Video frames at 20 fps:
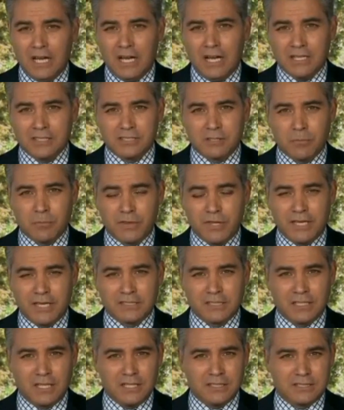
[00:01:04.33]
uh, some
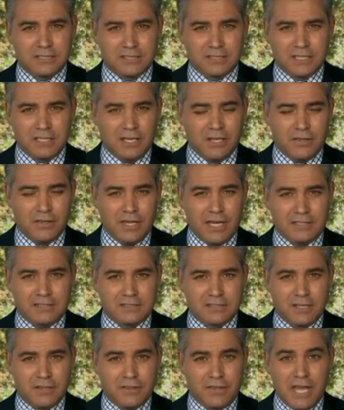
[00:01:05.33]
things at us uh,
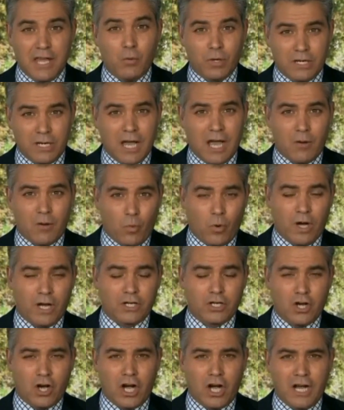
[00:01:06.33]
that they would not
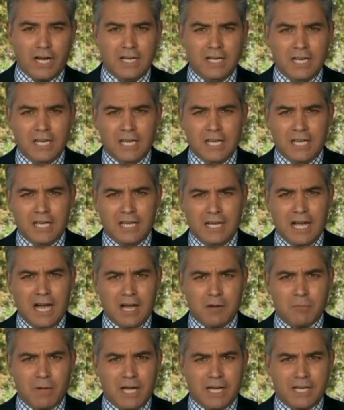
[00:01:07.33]
want caught in a
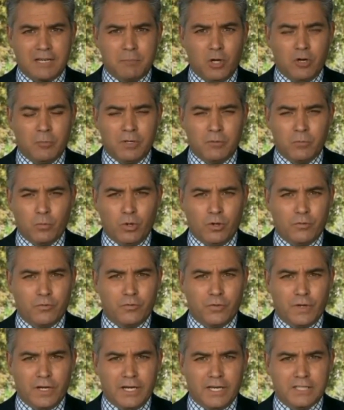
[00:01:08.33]
hot mic moment.
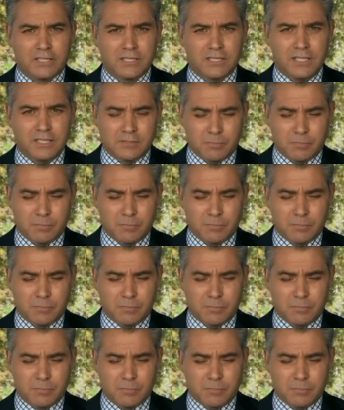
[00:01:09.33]
Wolf, it's